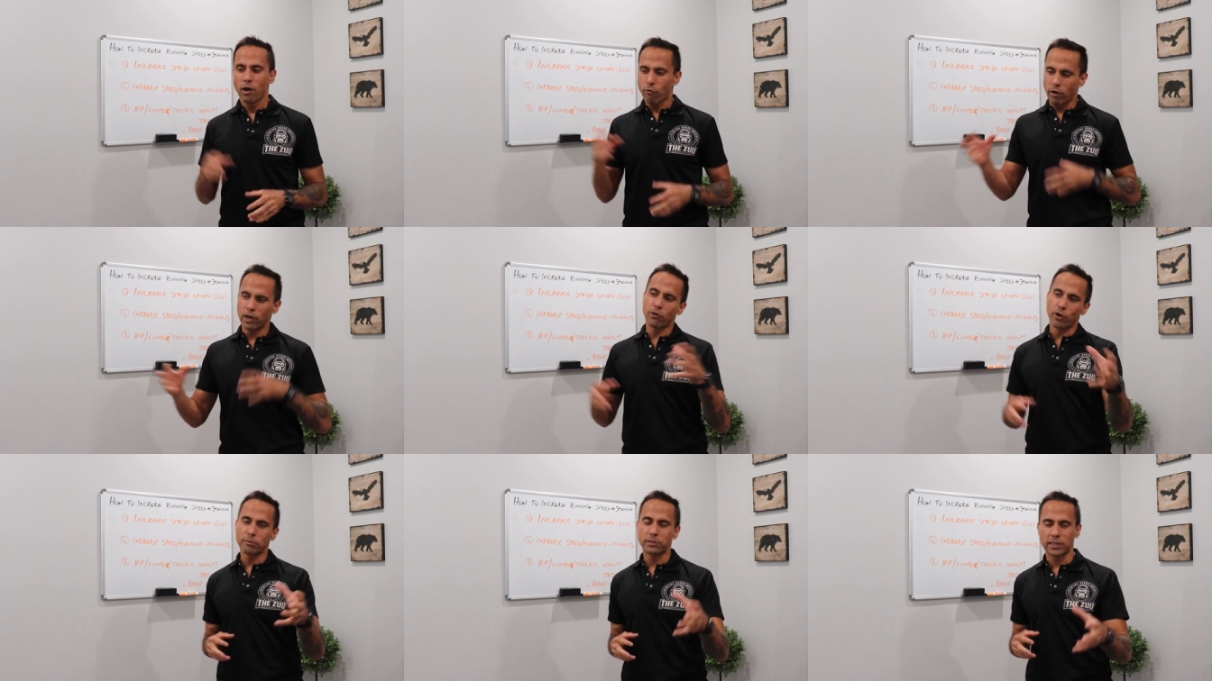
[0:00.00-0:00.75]
Running
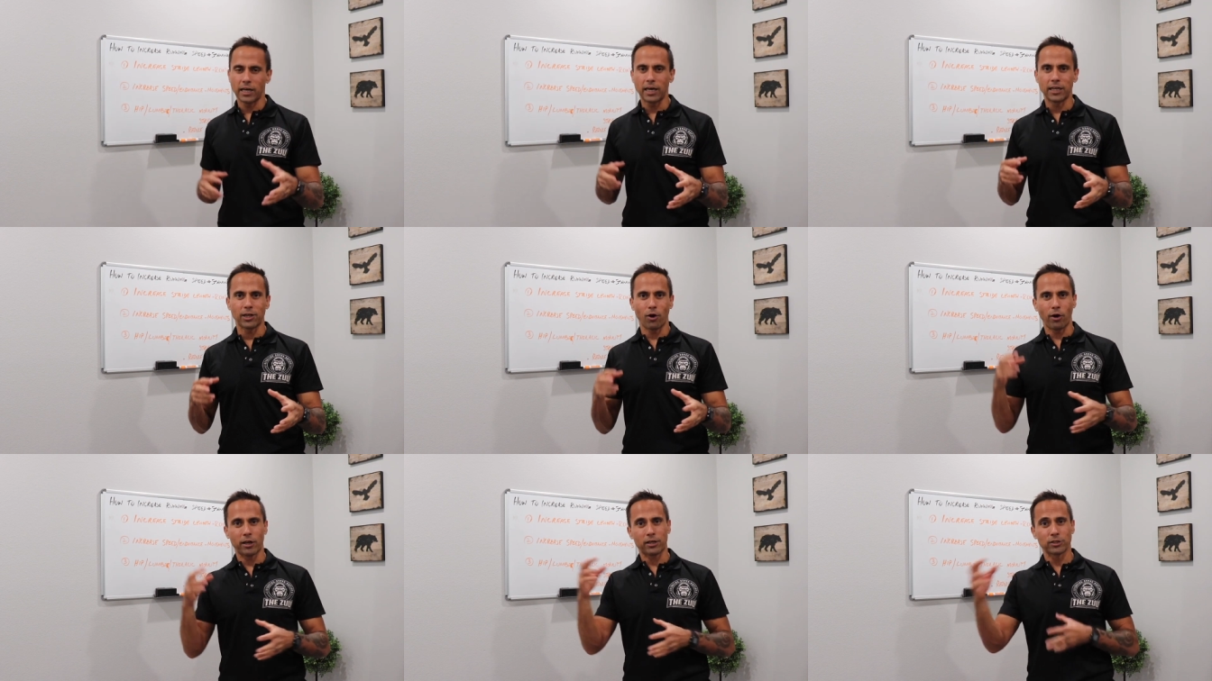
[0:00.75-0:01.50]
groups that
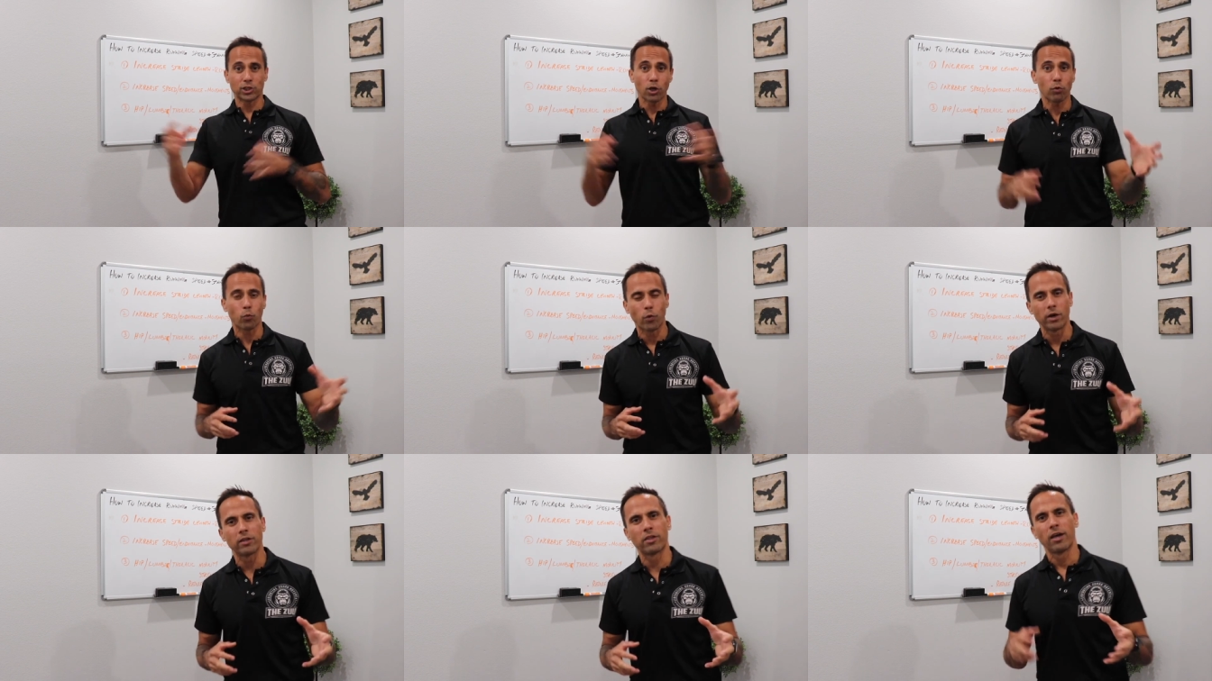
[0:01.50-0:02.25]
I consult
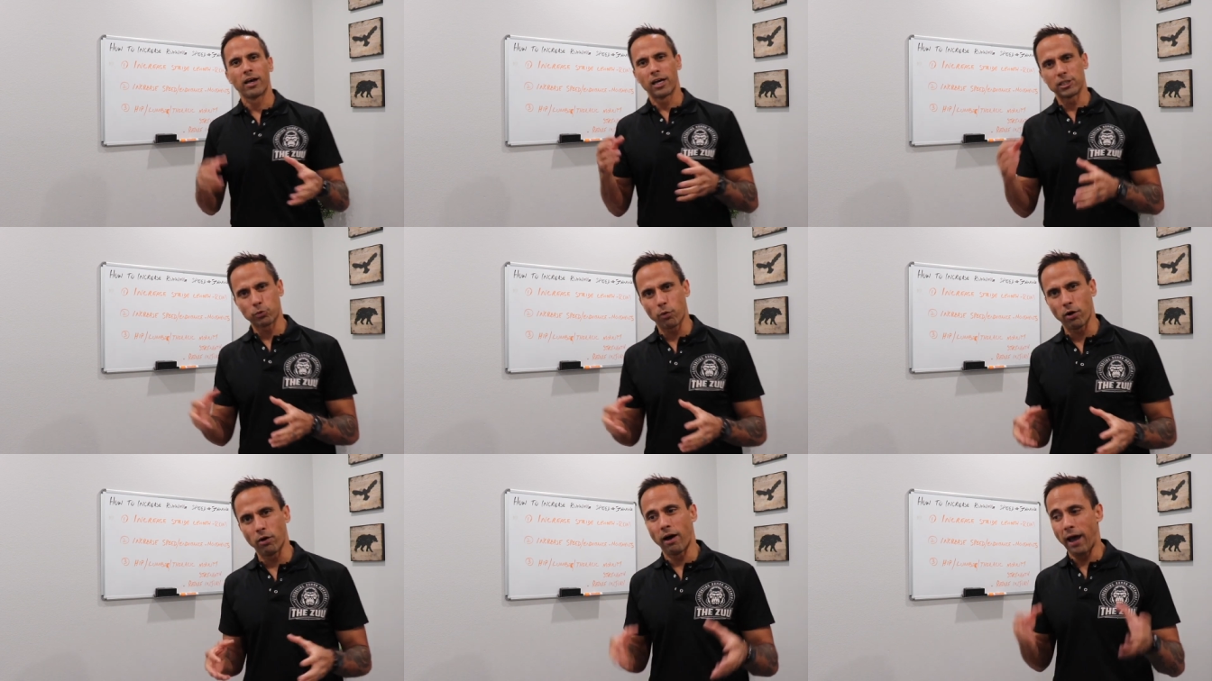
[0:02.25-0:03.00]
with as
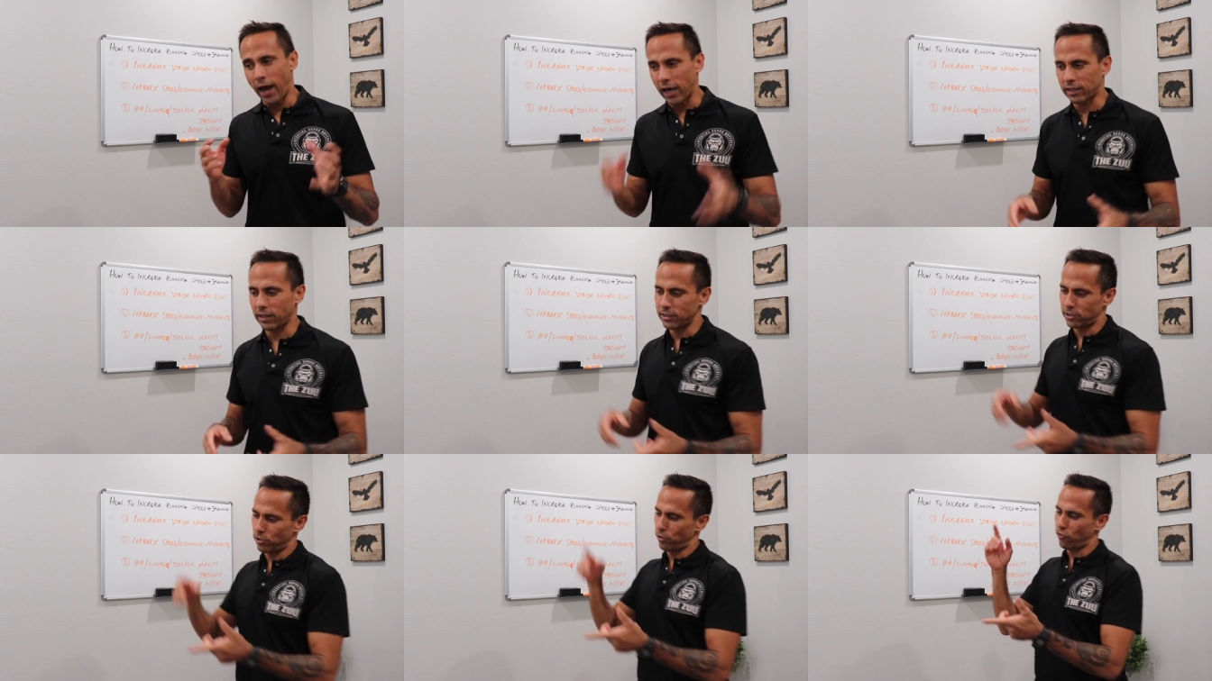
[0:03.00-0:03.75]
well.
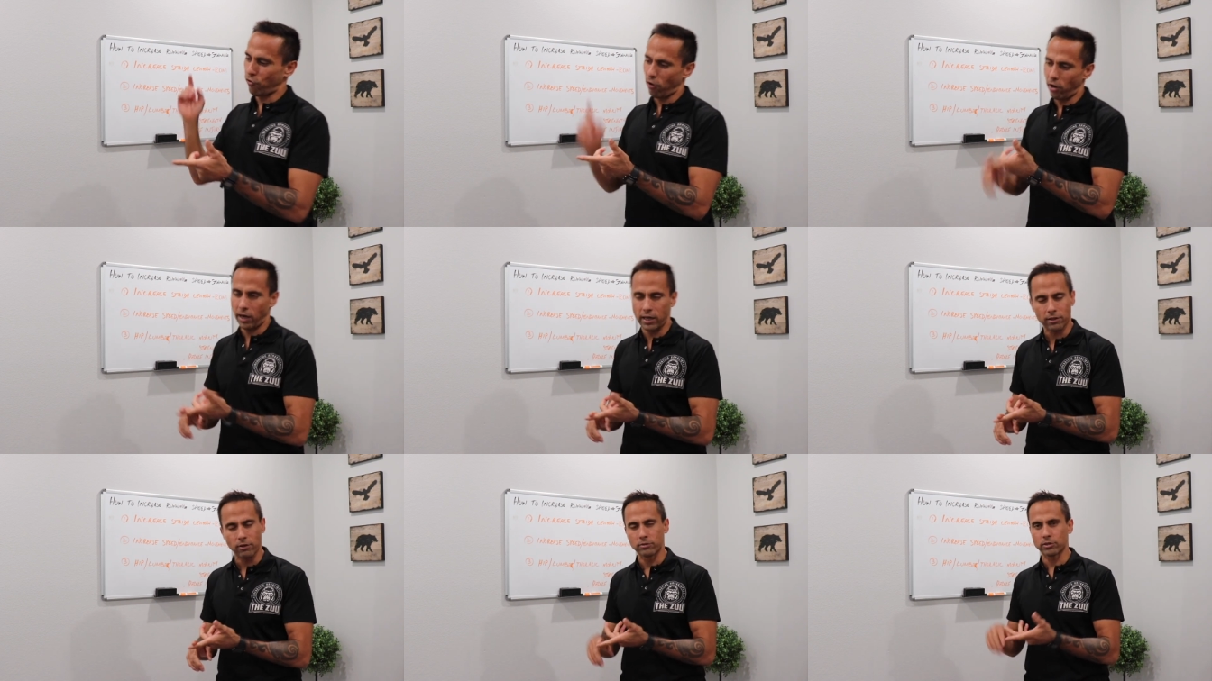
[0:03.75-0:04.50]
Athletes who do
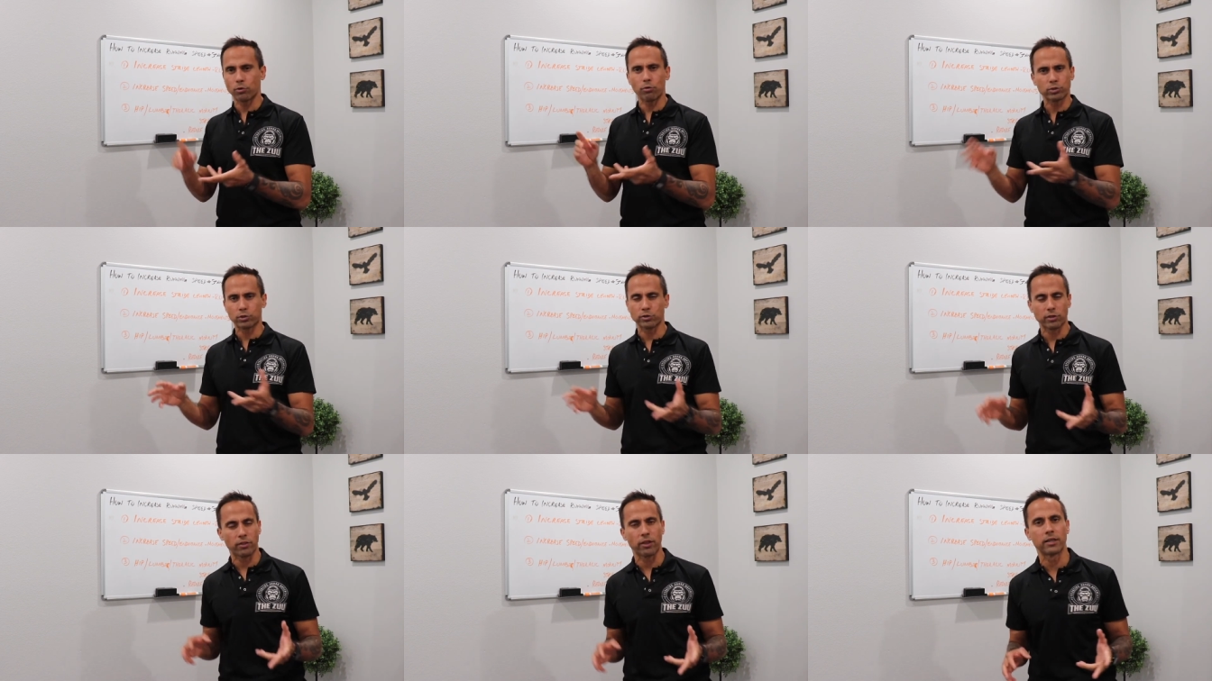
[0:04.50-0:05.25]
triathlons and all
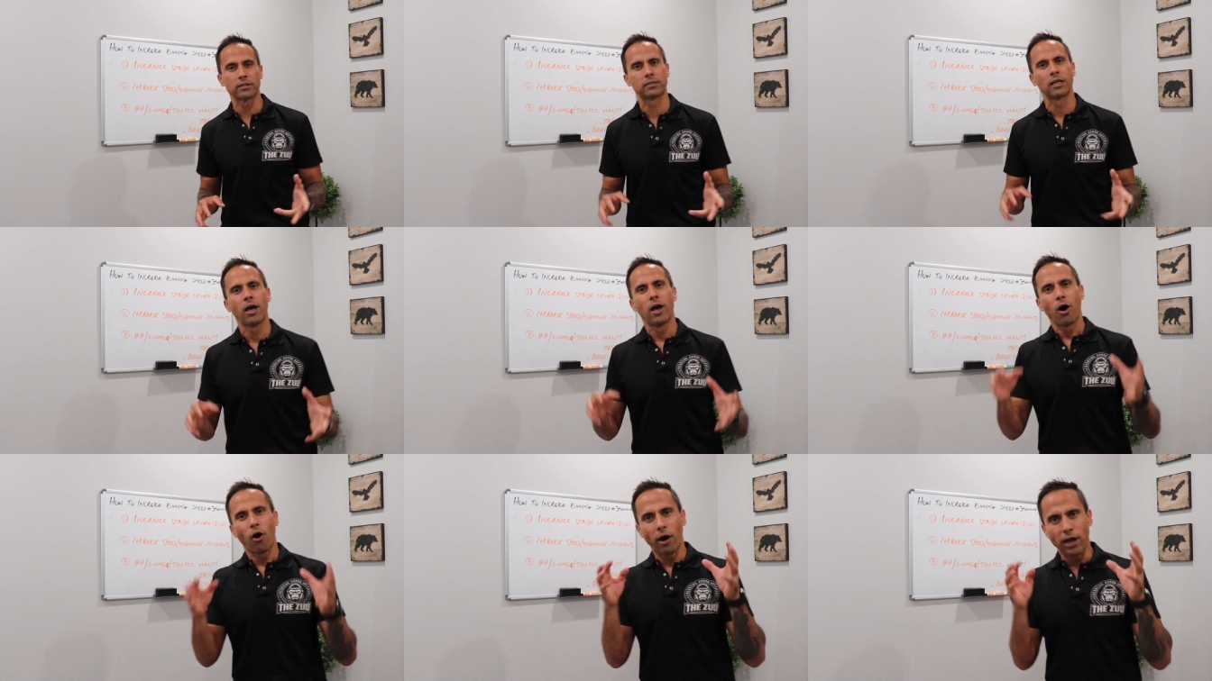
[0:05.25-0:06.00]
sorts of things,
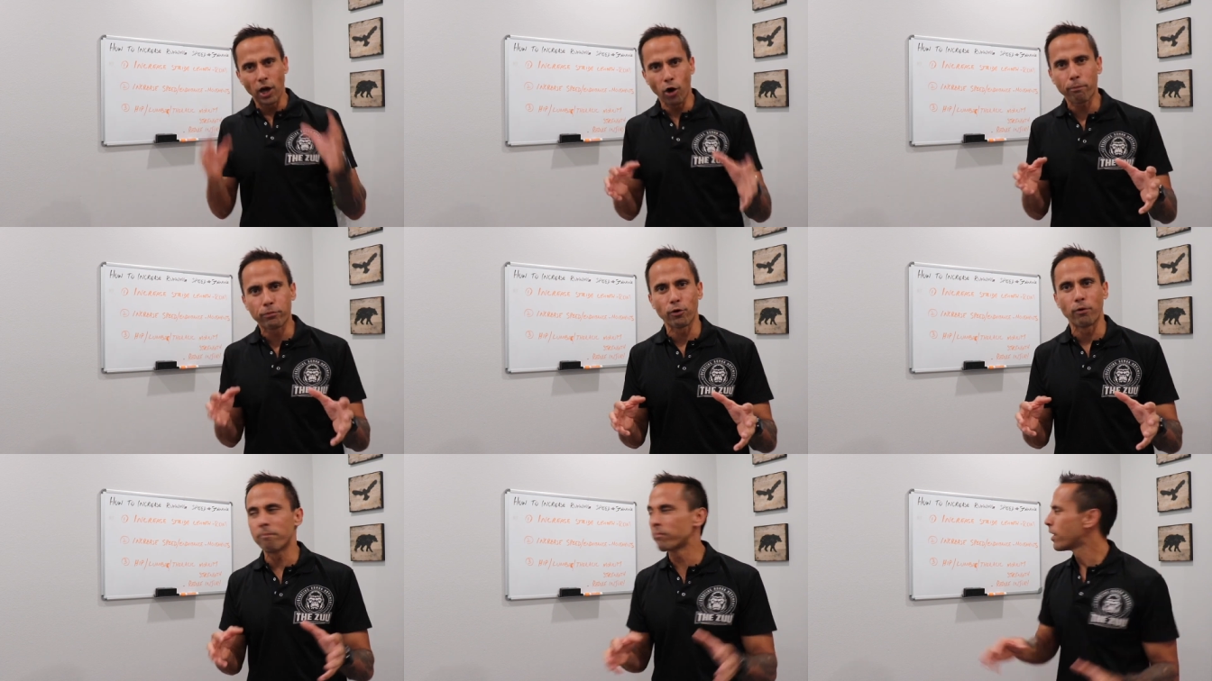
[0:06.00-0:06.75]
I help
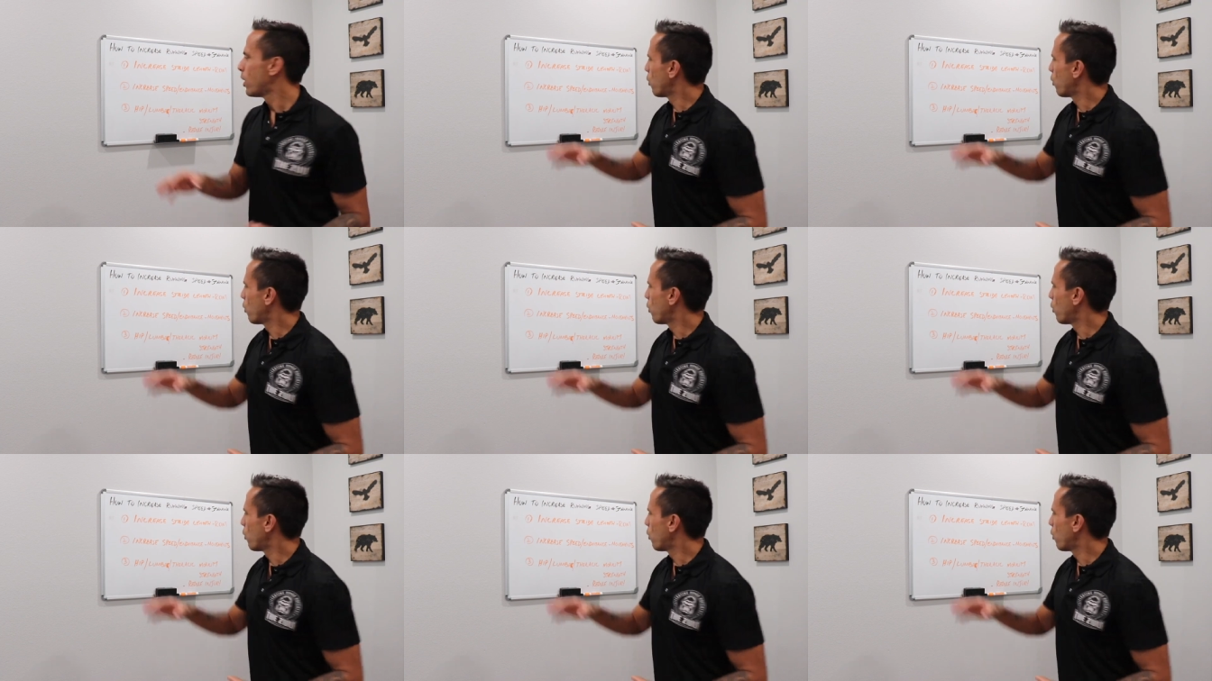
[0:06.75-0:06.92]
them